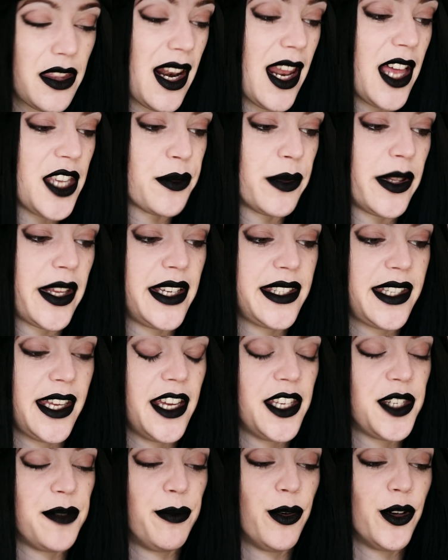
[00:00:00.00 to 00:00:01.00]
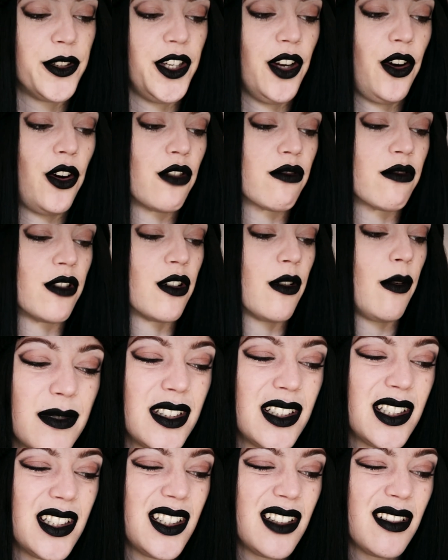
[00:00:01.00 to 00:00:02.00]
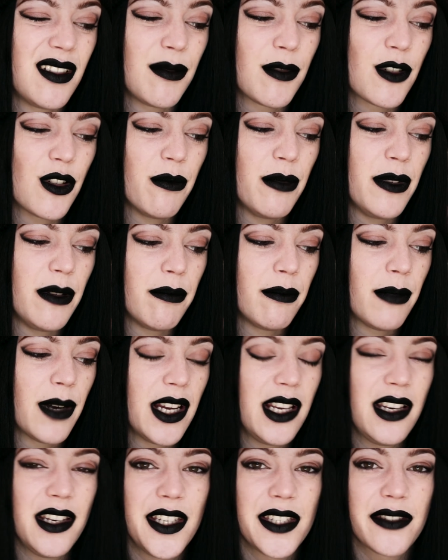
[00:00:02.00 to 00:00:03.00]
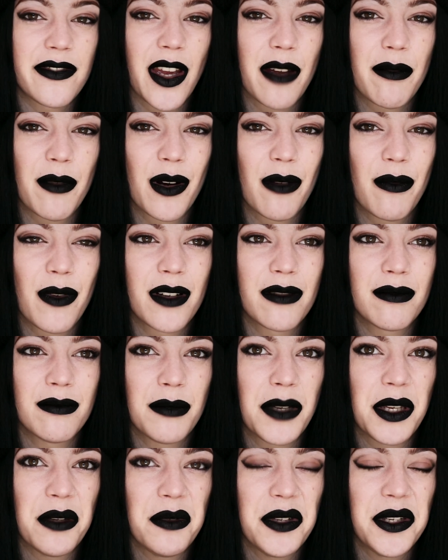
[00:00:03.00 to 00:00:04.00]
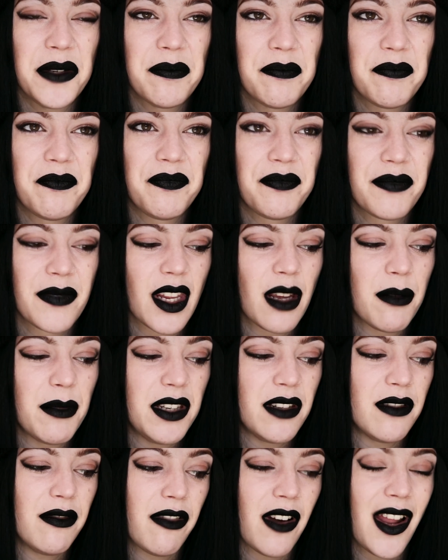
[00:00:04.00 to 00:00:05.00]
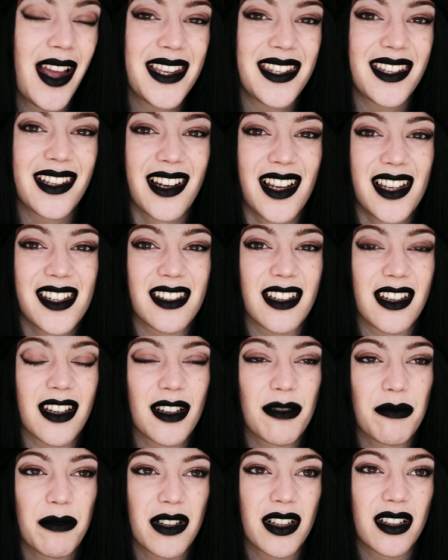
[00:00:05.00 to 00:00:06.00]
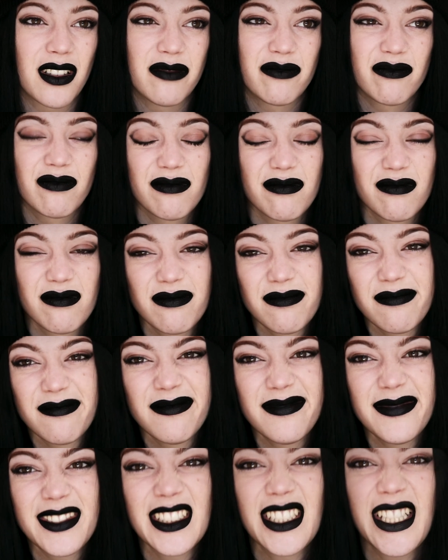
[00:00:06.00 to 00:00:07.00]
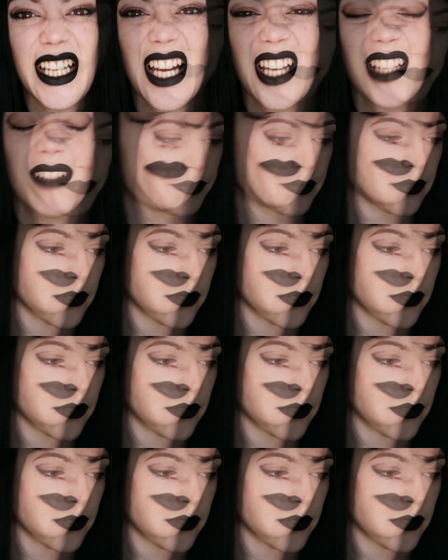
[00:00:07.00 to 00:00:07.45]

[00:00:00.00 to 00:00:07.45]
last one that is here is body horror. Could be my least favorite one, maybe. I mean, The Fly is a classic, but yeah.